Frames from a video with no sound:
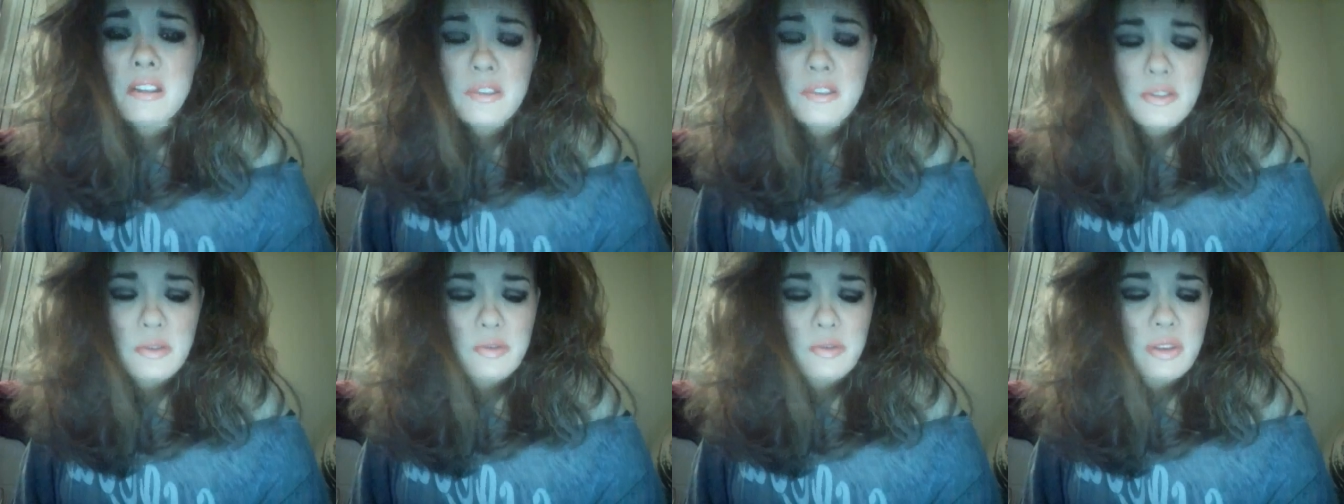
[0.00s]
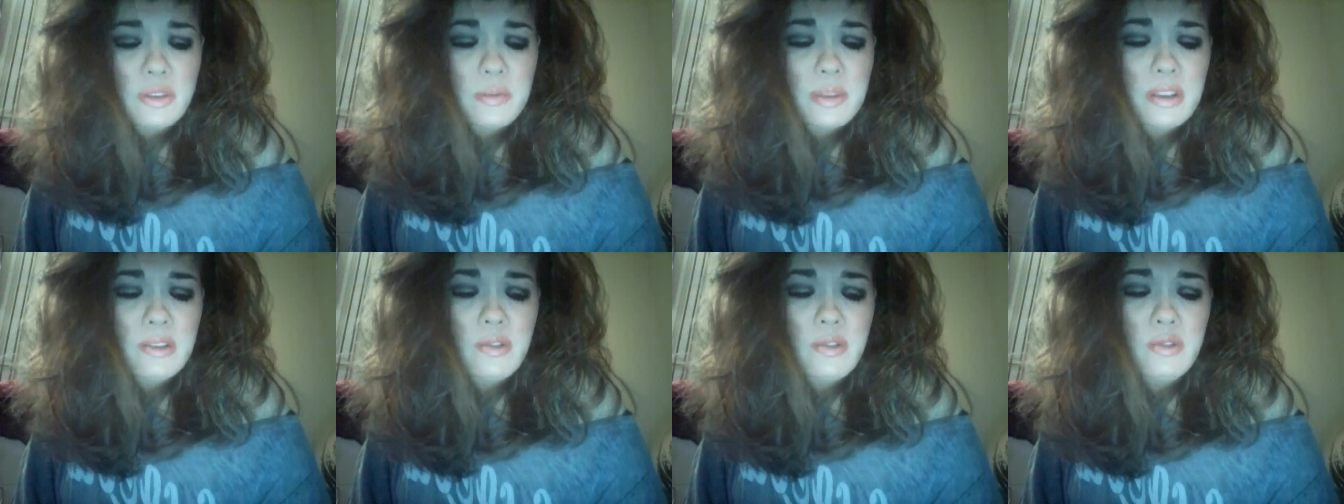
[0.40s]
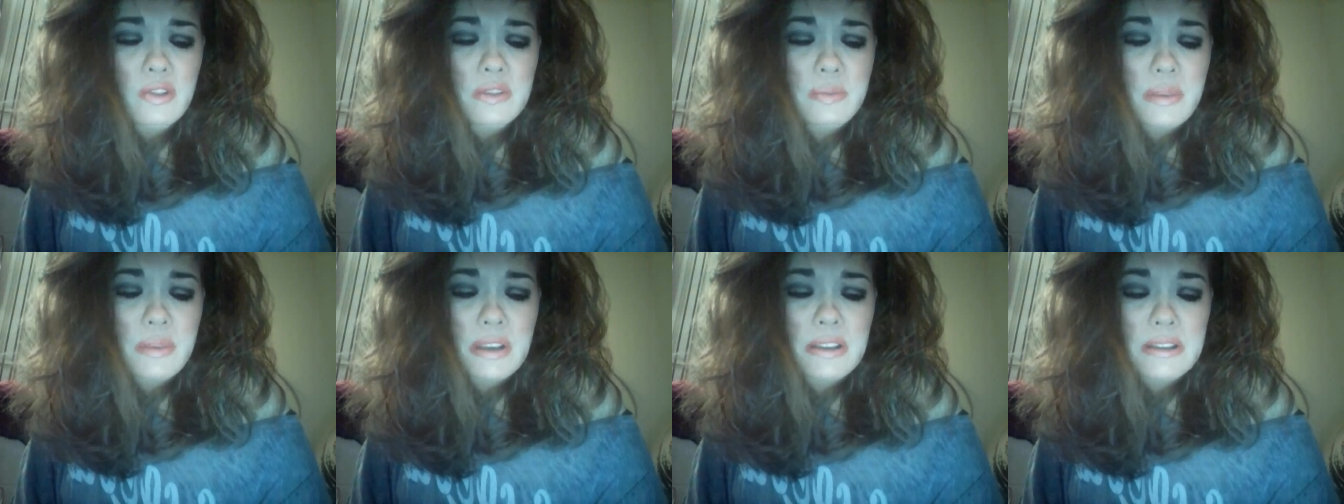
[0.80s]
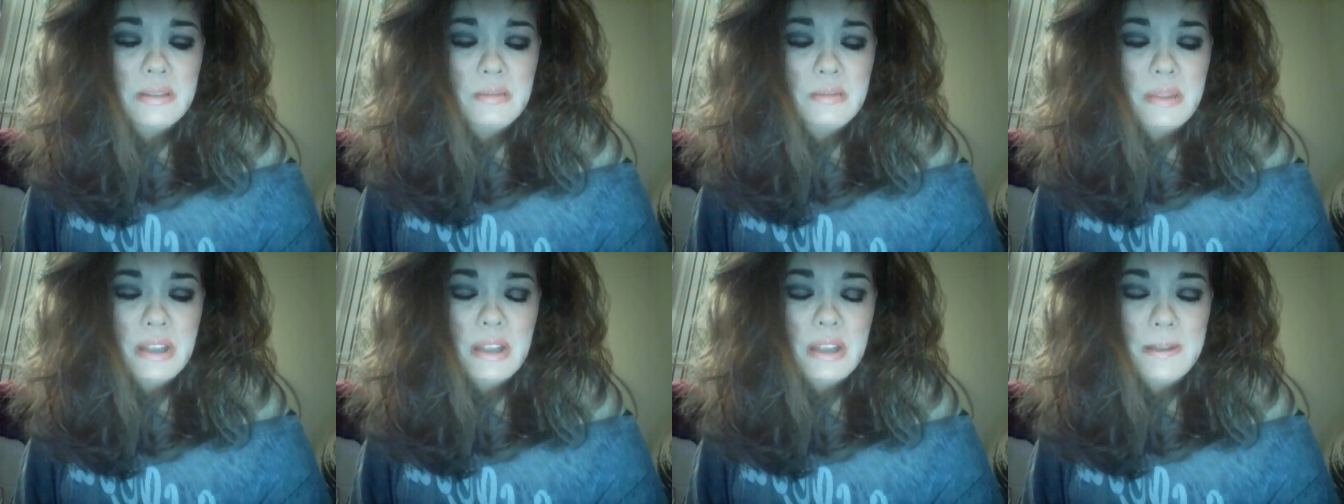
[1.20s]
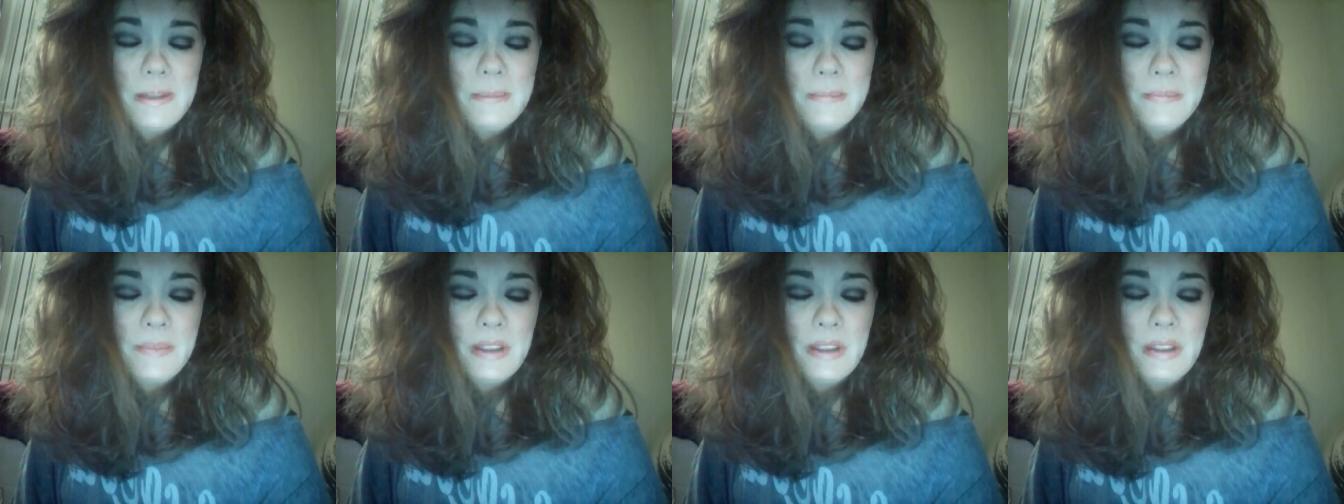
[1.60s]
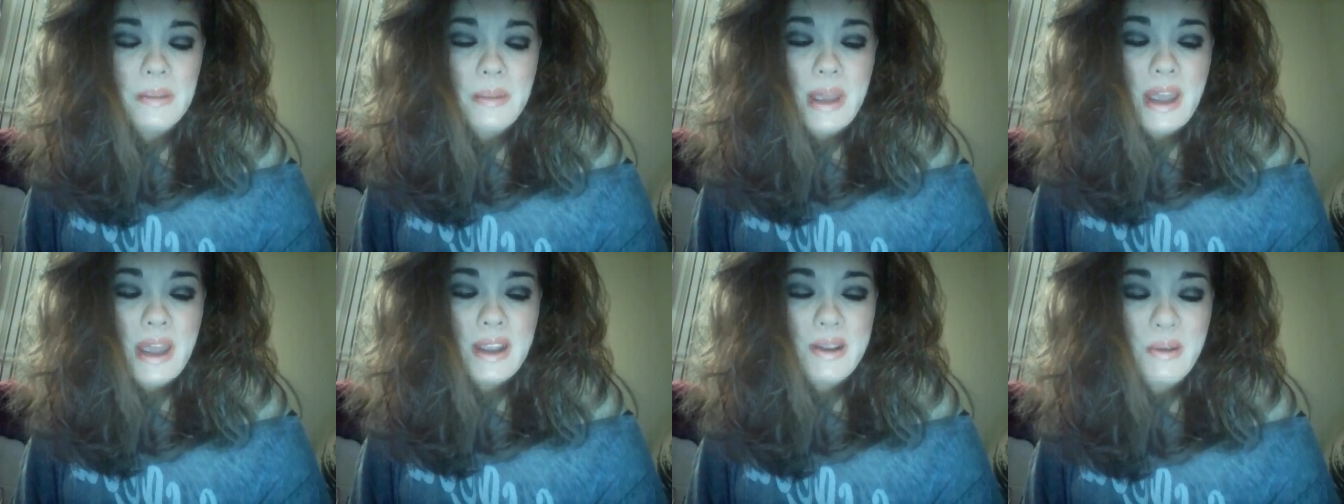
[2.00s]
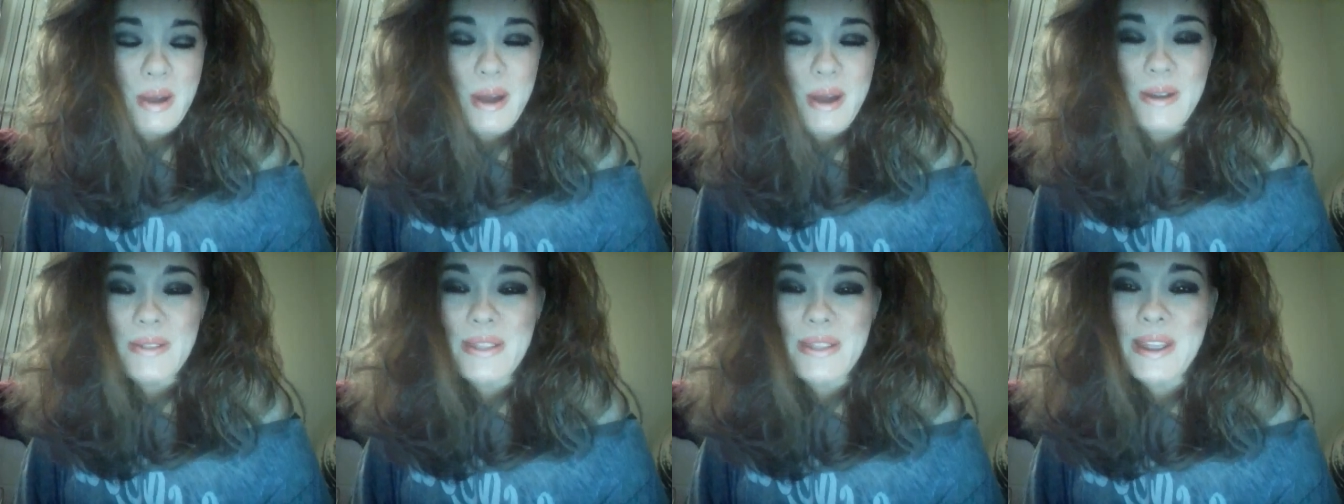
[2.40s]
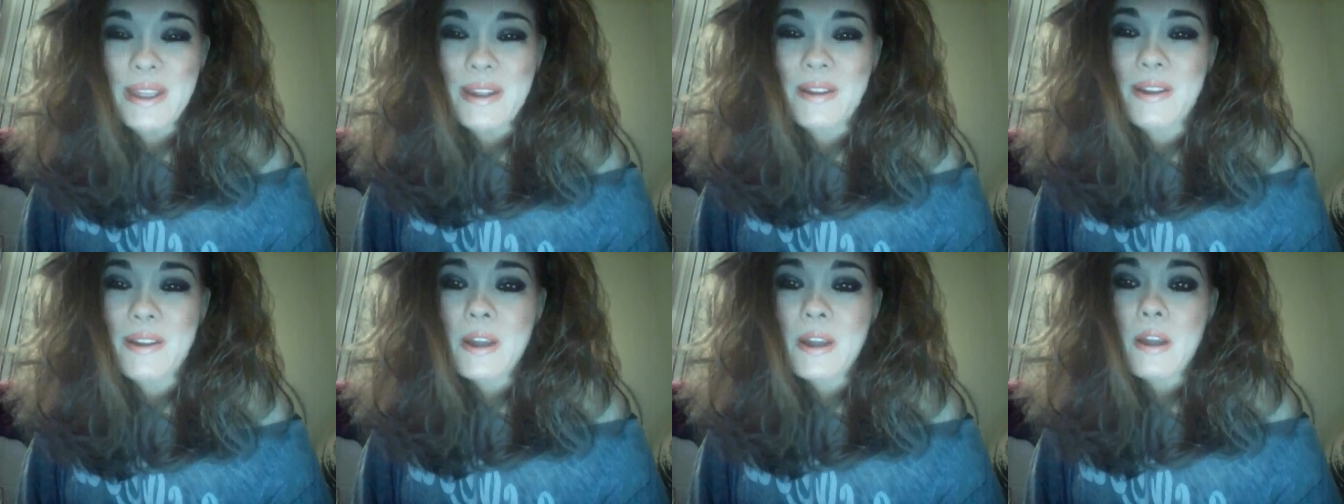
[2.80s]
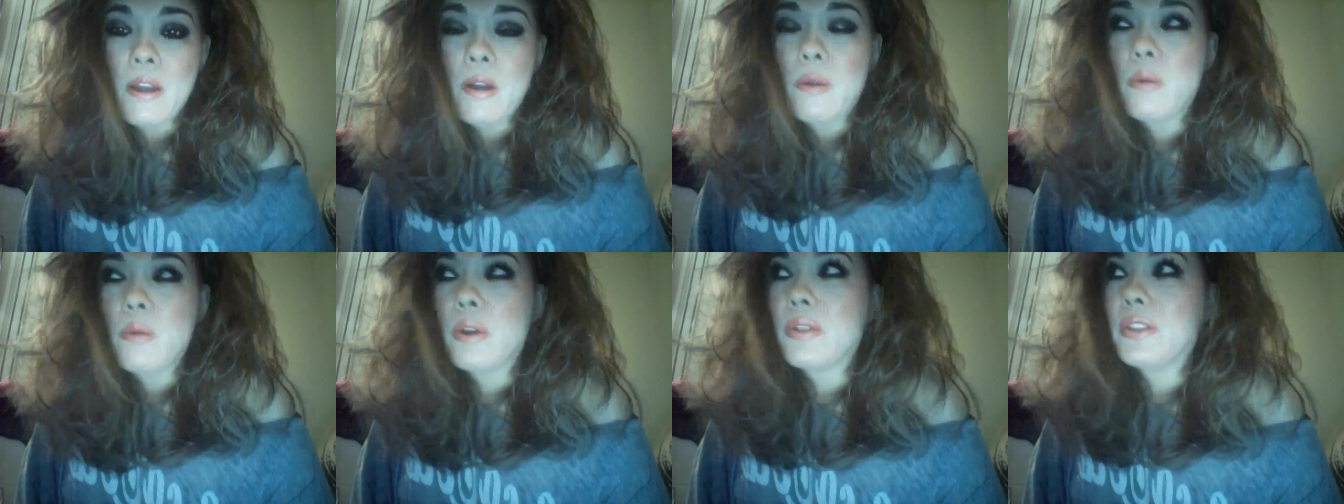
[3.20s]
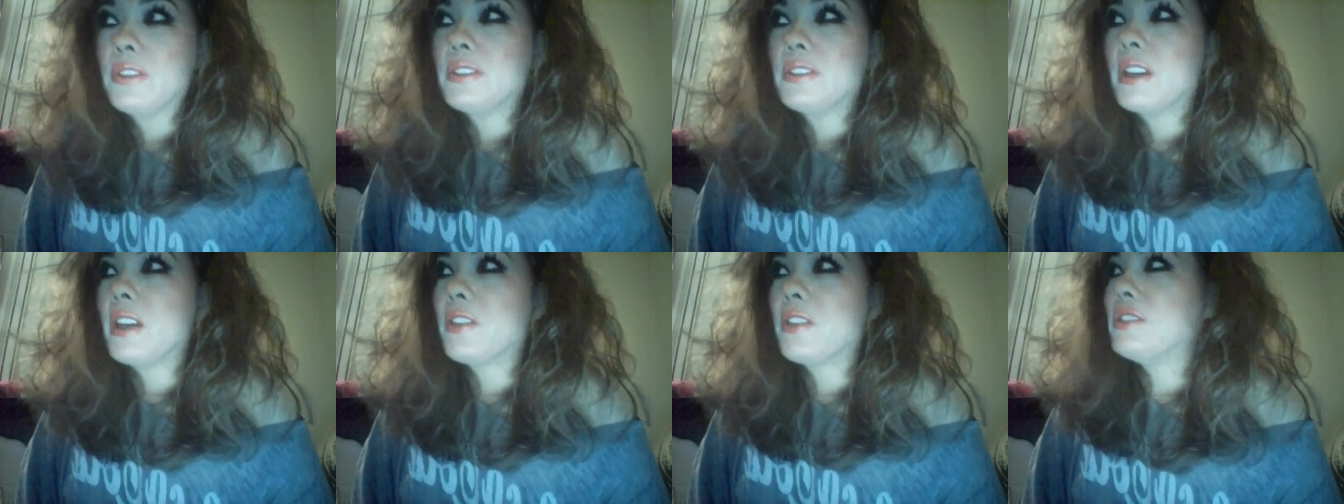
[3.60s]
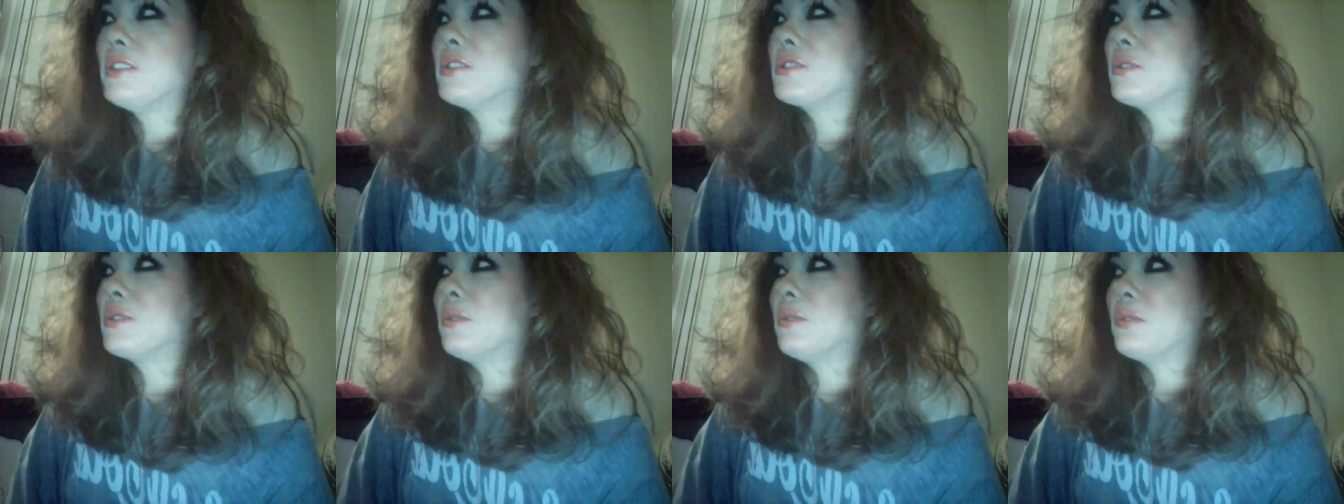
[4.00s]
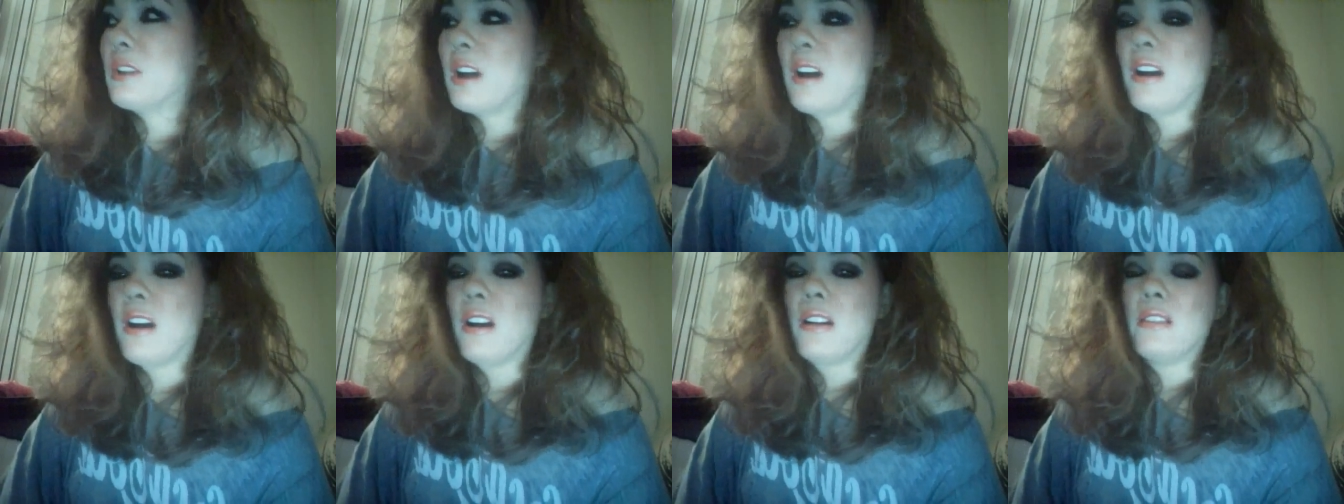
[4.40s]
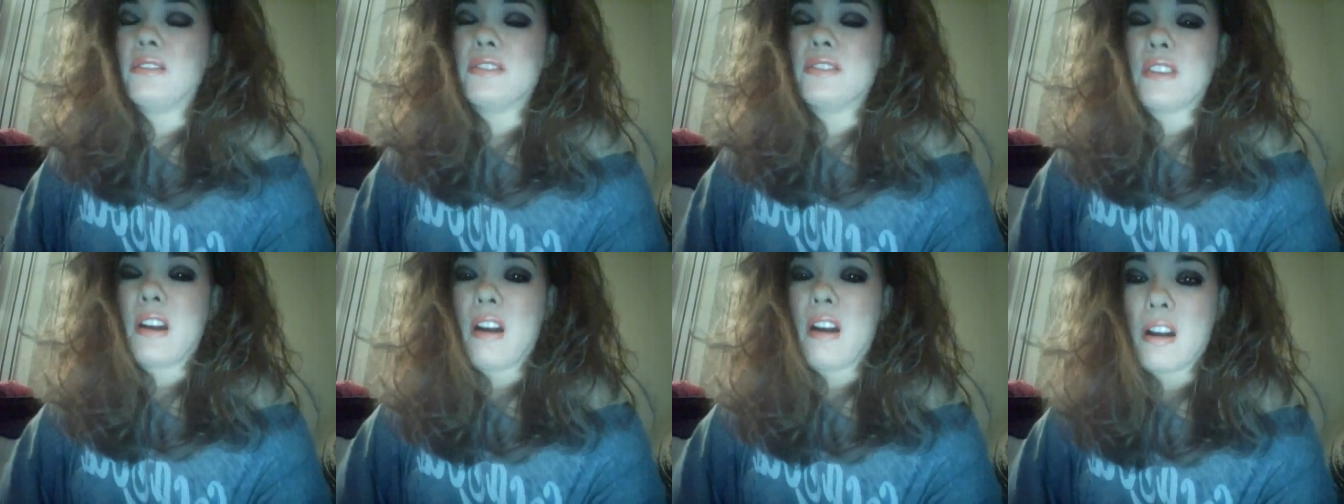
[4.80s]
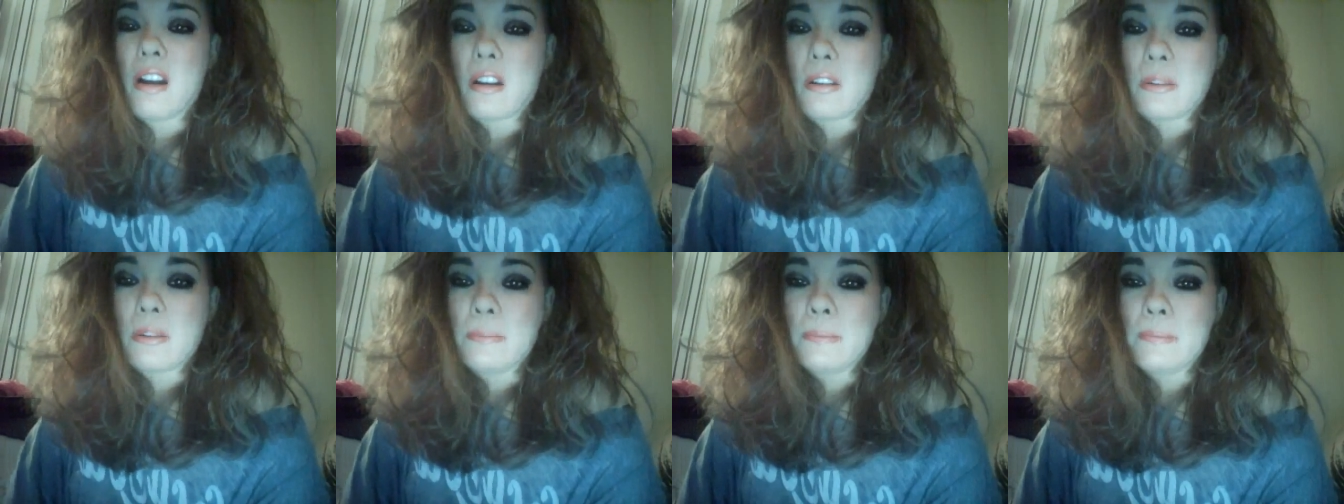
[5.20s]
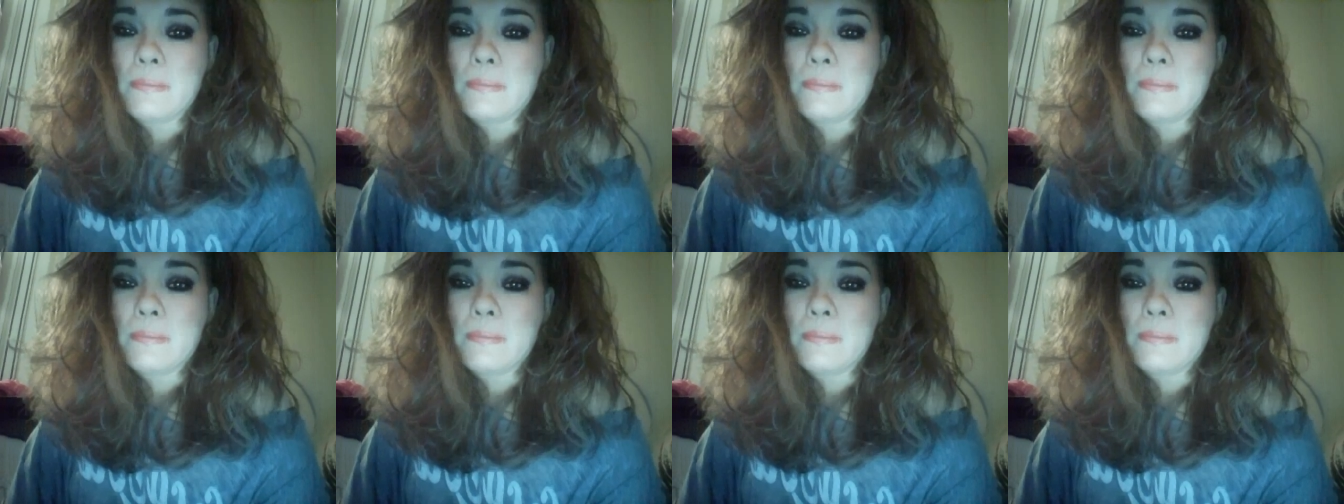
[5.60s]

So, Jimmy, can you explain to me in the background there what the Death and Soul cards are?